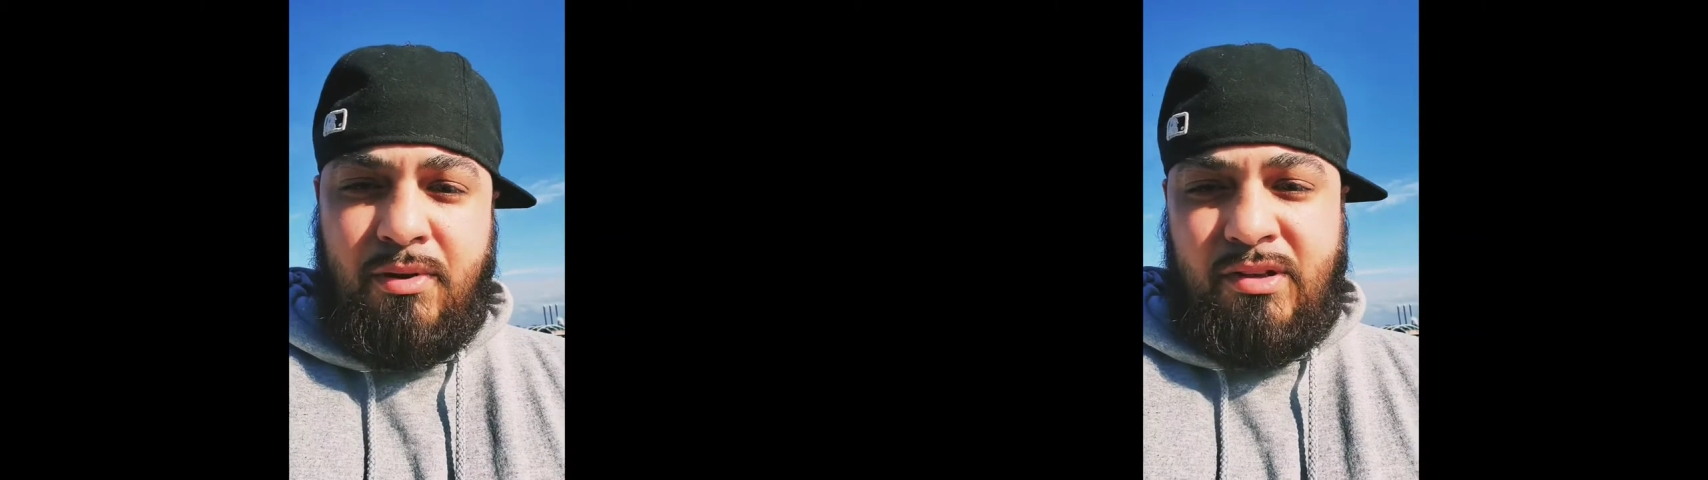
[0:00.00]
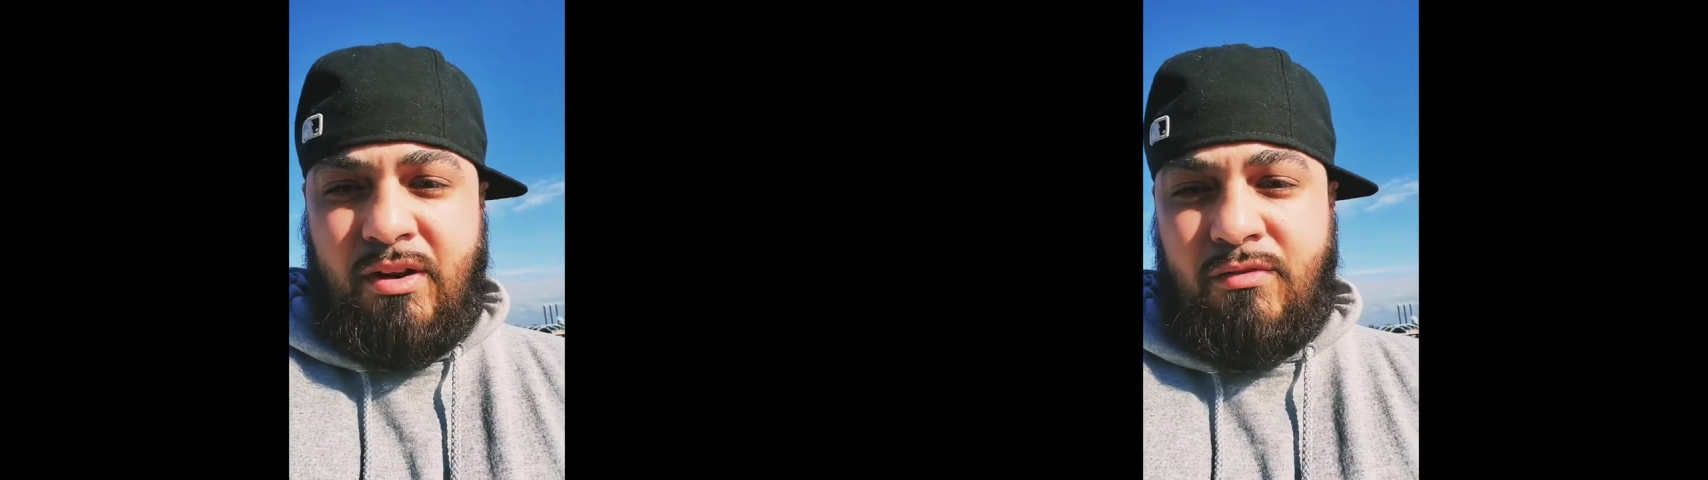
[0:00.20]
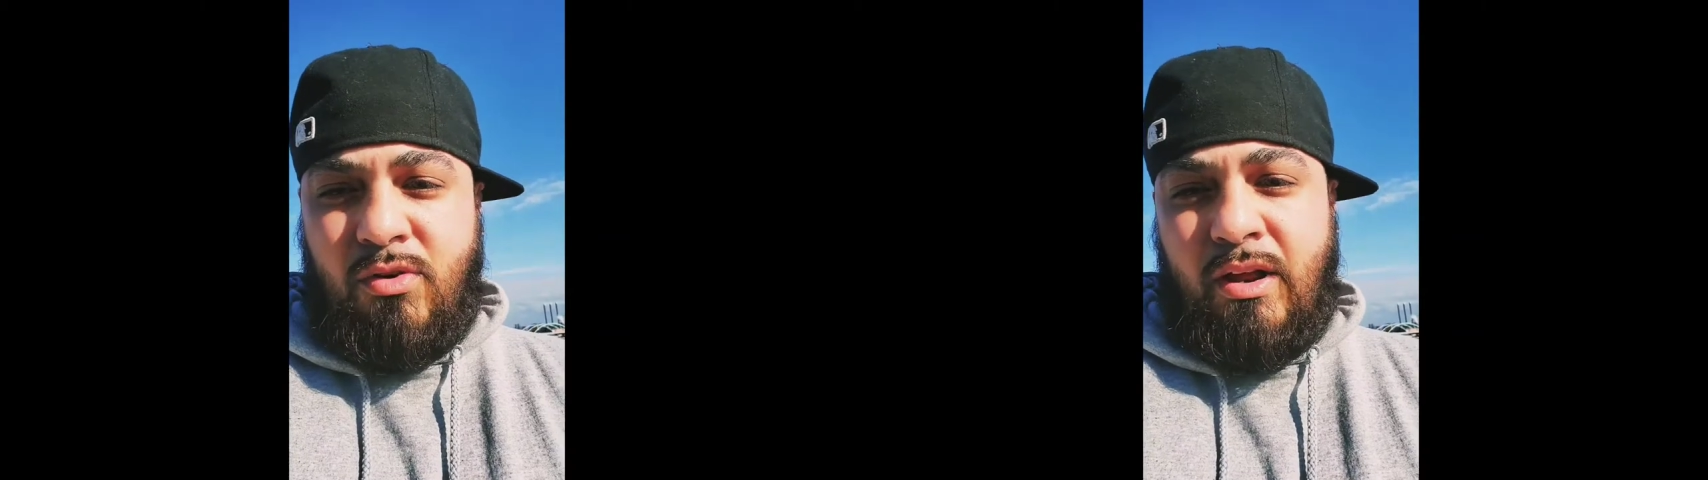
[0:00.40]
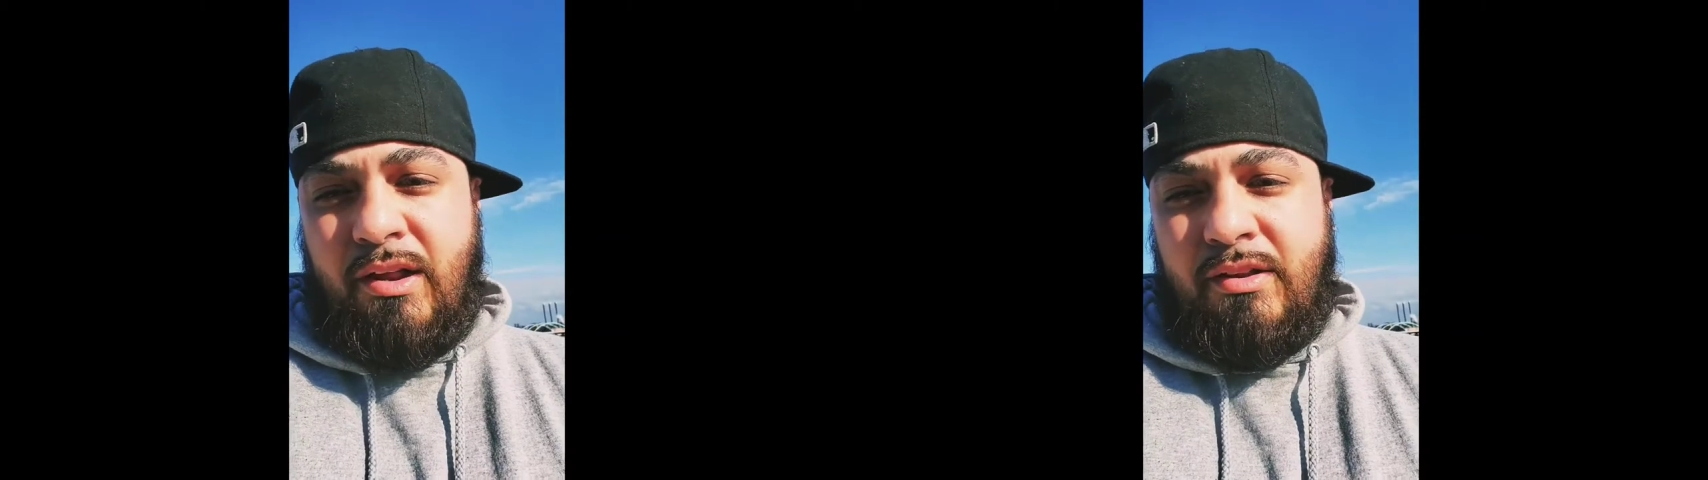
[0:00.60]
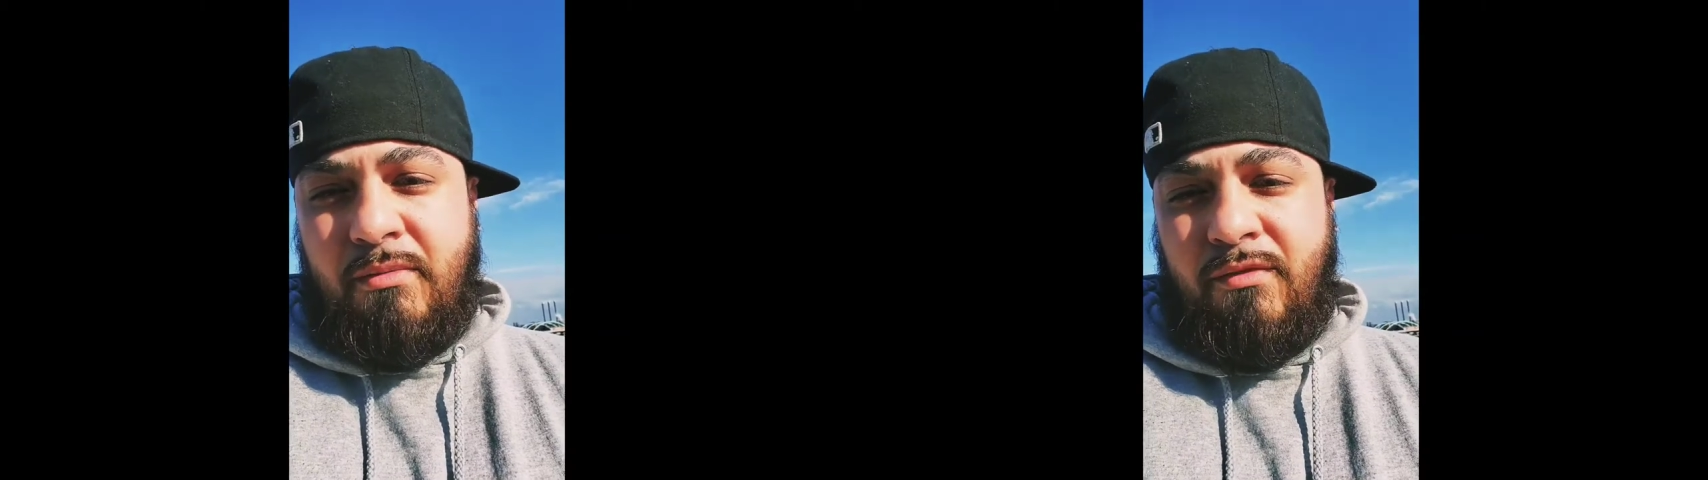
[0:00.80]
pull side of the road,
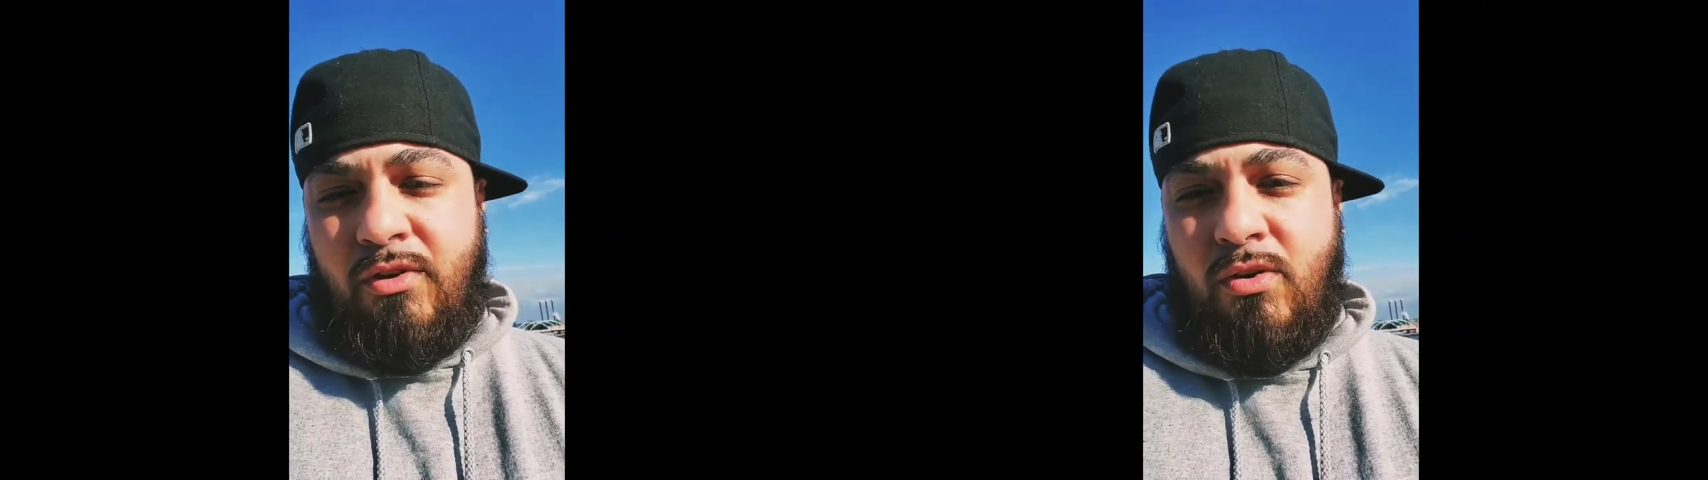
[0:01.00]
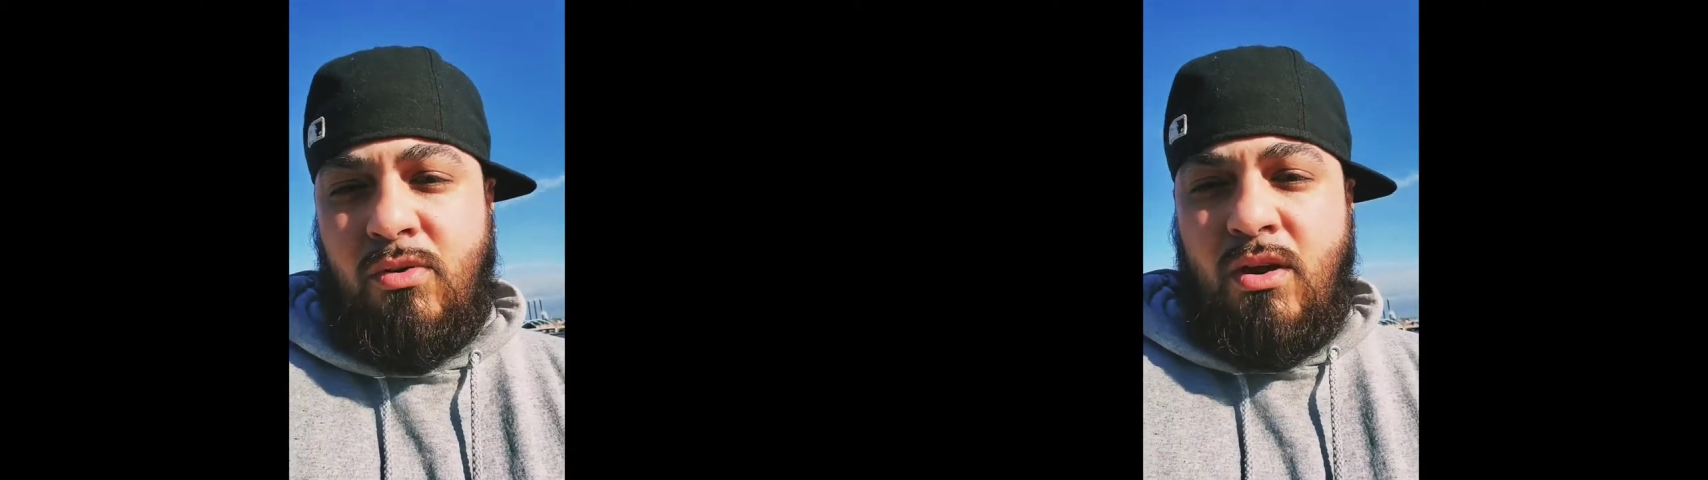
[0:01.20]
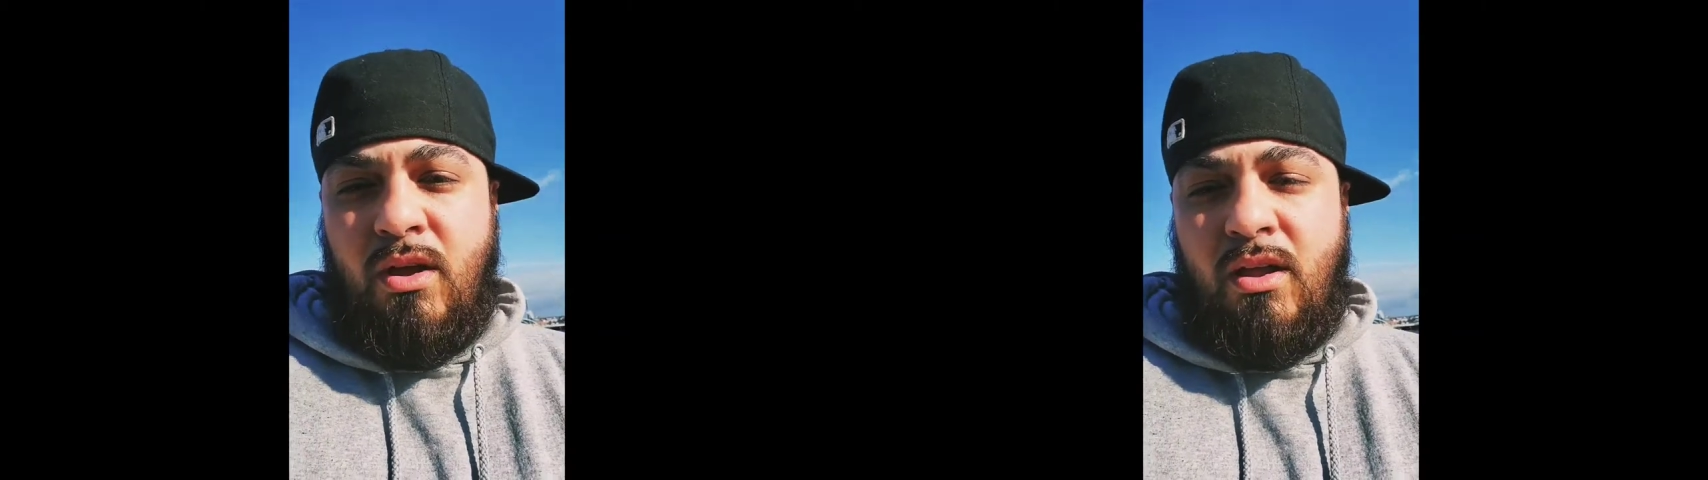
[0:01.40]
ask them if you know,